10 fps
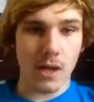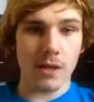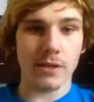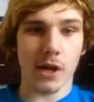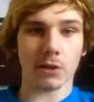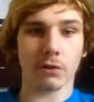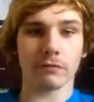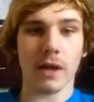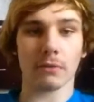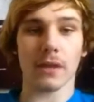the article
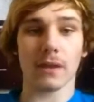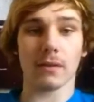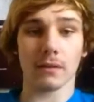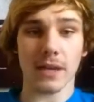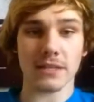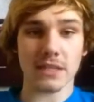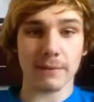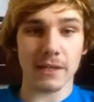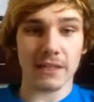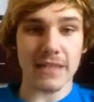found that lesson
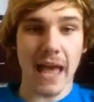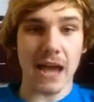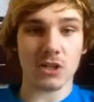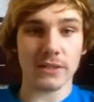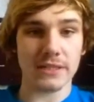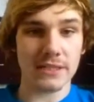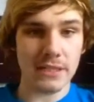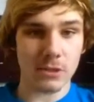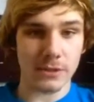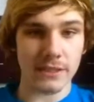spending has actually
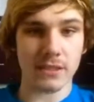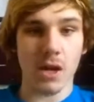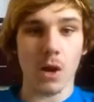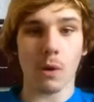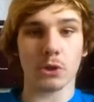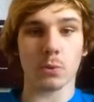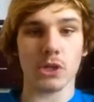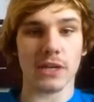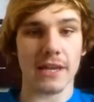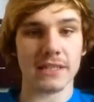decreased while
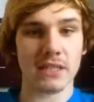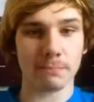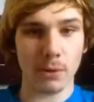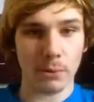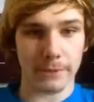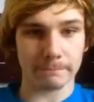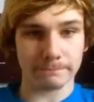tuition has exploded.